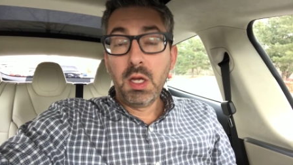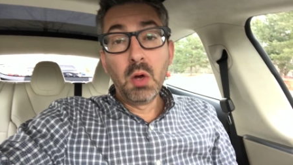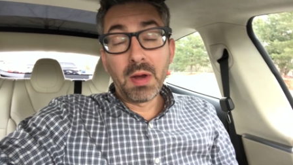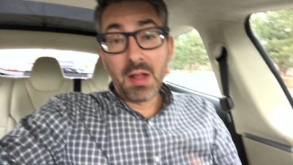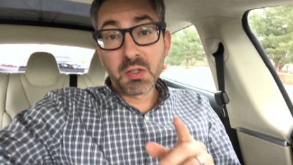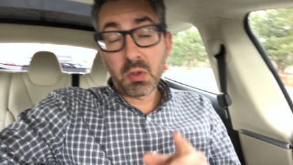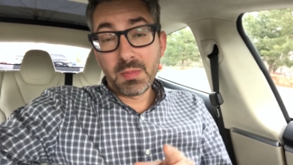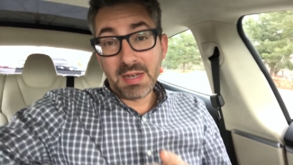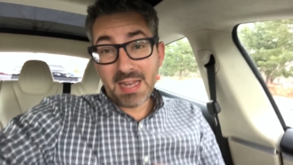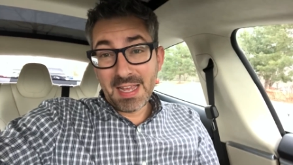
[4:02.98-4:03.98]
You know what else would have
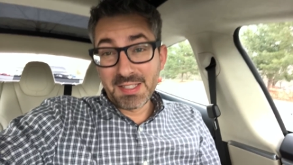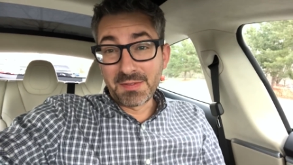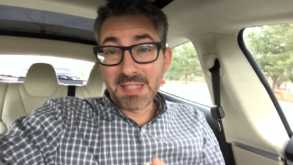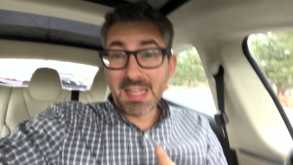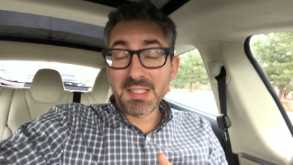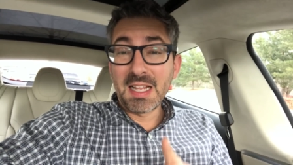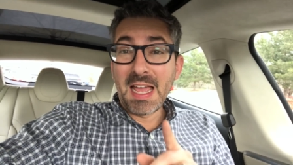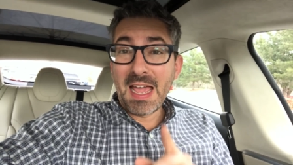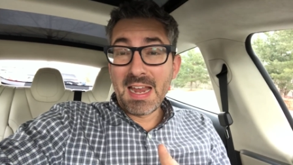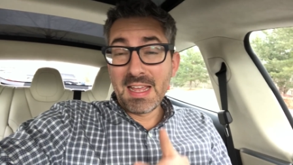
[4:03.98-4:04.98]
been nice if Tesla
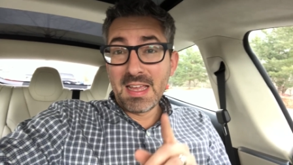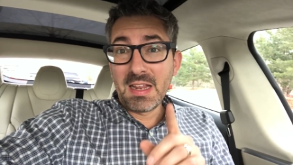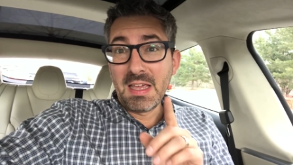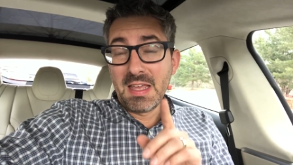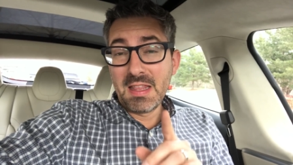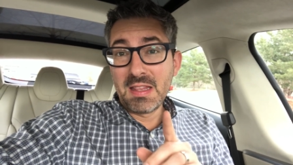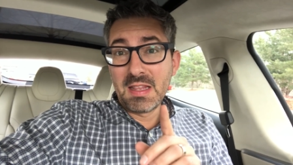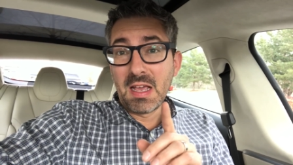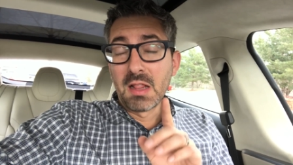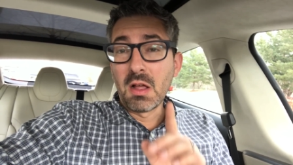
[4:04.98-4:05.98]
added
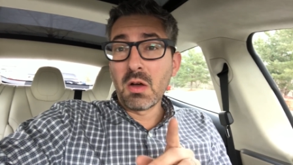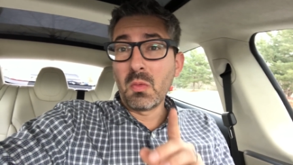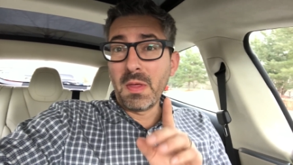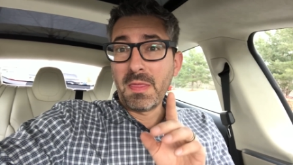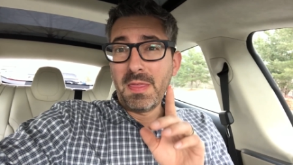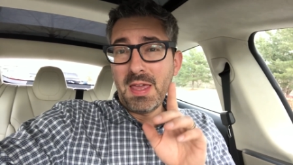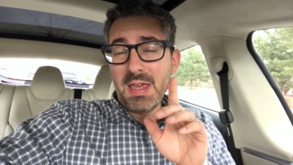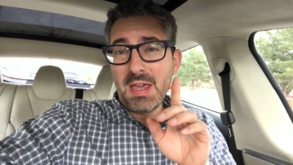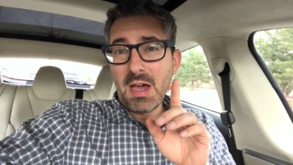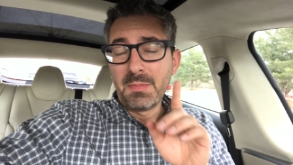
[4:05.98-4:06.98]
in along with
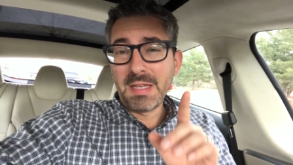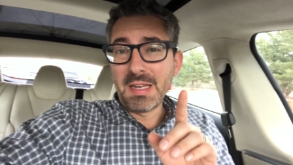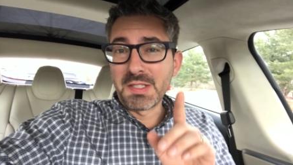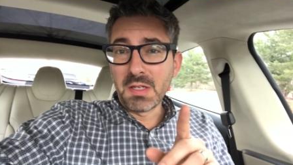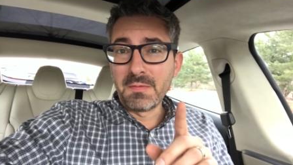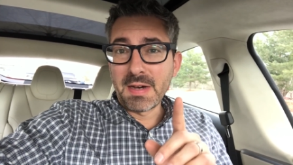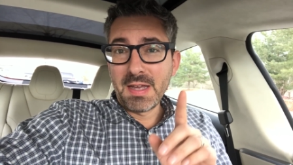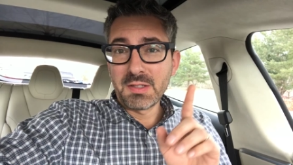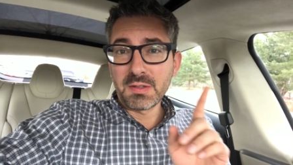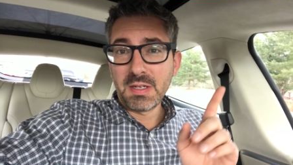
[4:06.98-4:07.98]
the updated sun
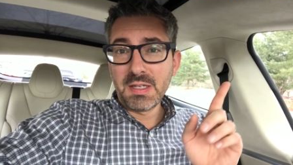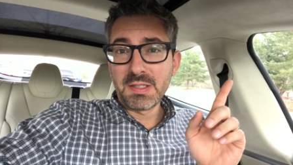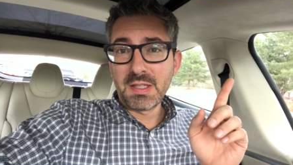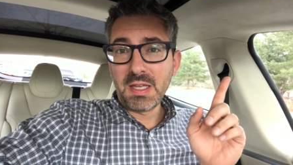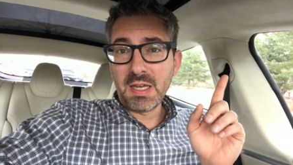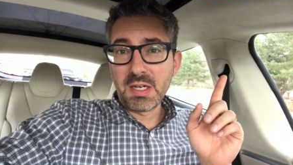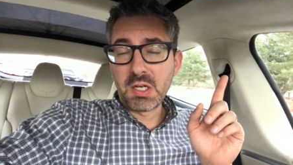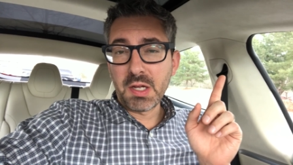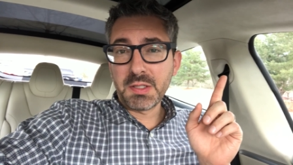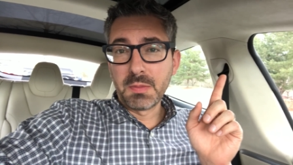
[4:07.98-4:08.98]
visor is the
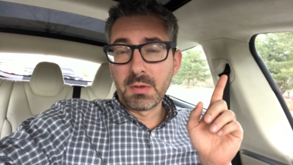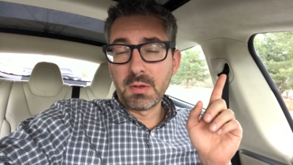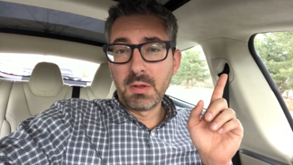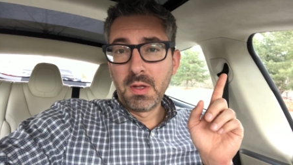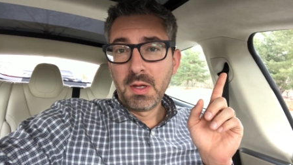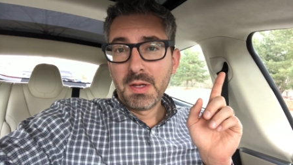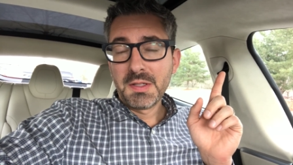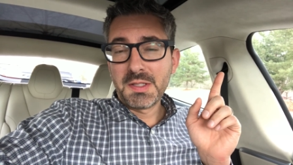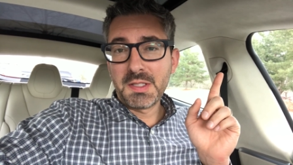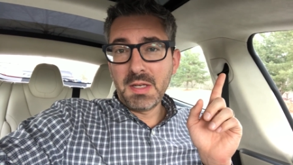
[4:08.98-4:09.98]
adjustable
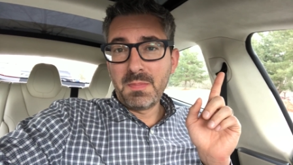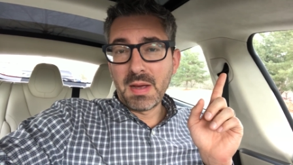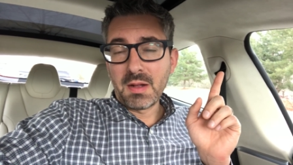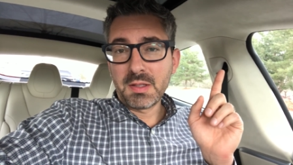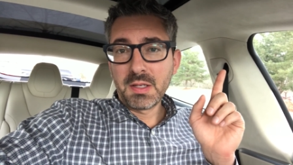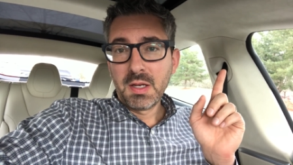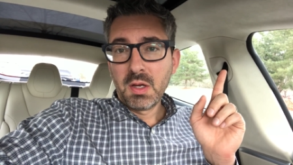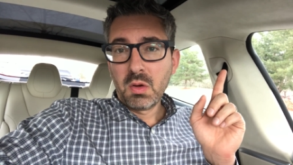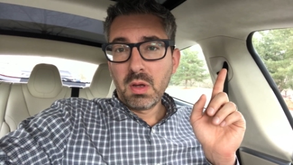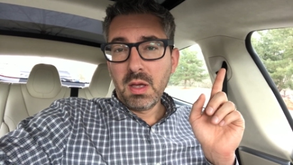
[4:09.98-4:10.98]
seatbelt.
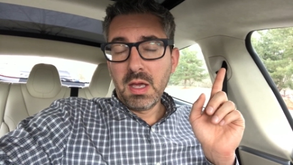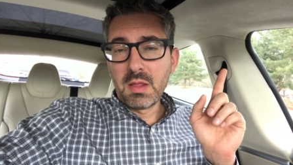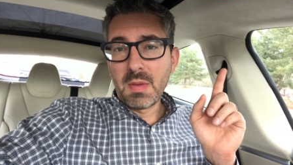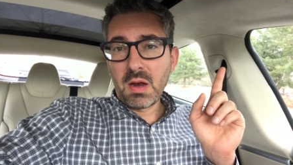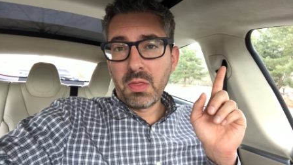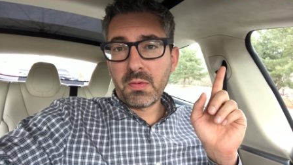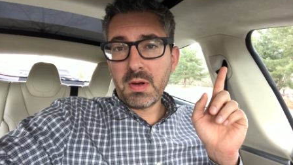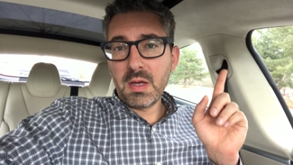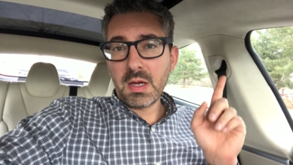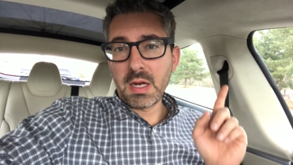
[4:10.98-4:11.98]
In the Model
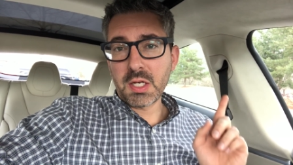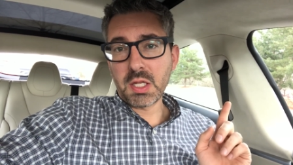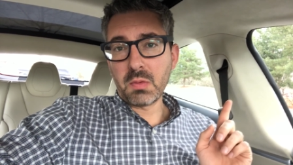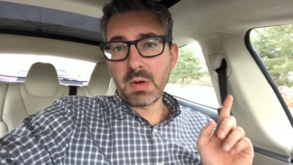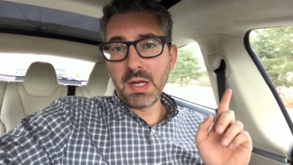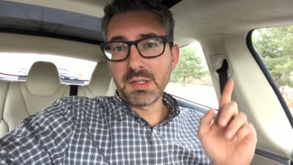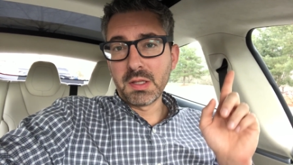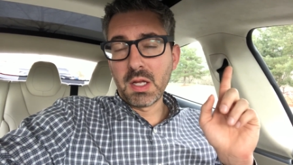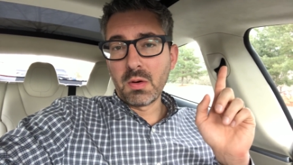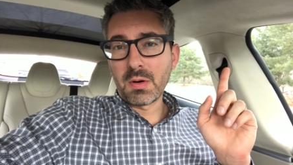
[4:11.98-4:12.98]
3, you can actually raise
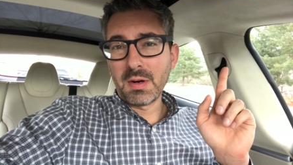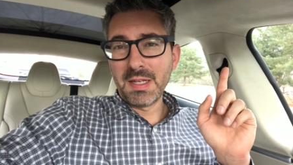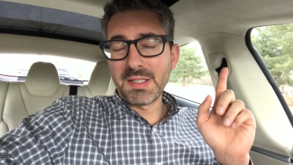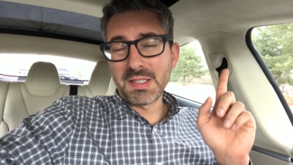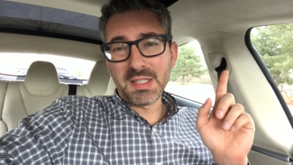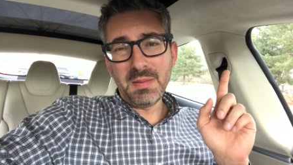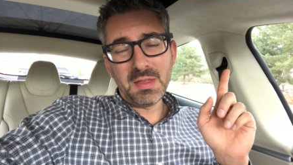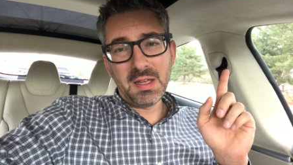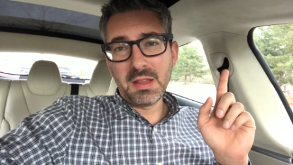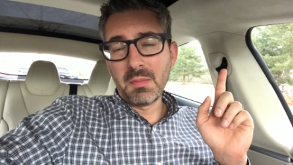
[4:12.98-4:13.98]
and lower. It's the same
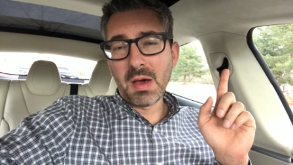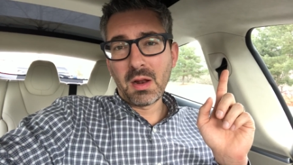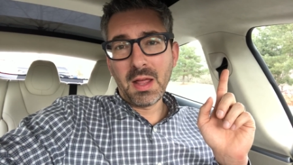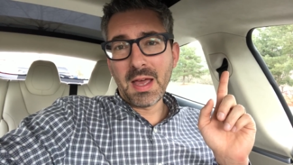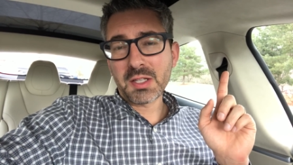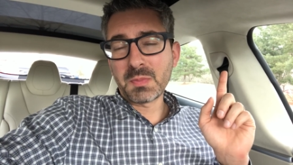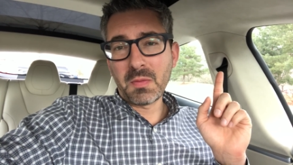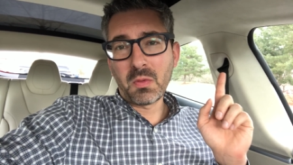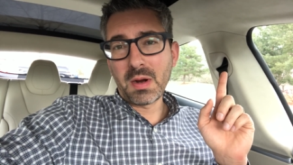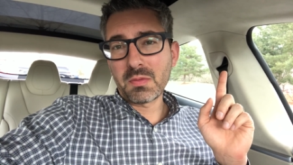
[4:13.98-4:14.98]
thing in the Model X,
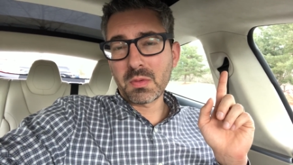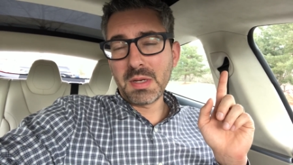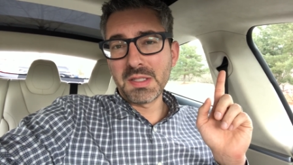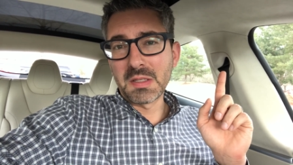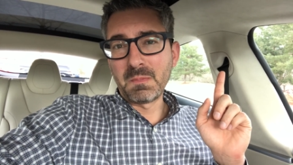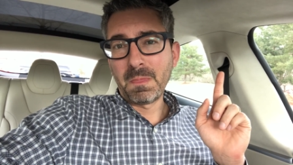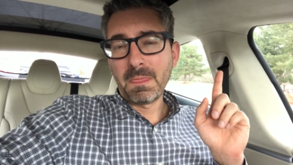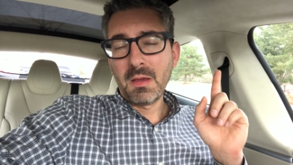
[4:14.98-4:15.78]
but for whatever reason,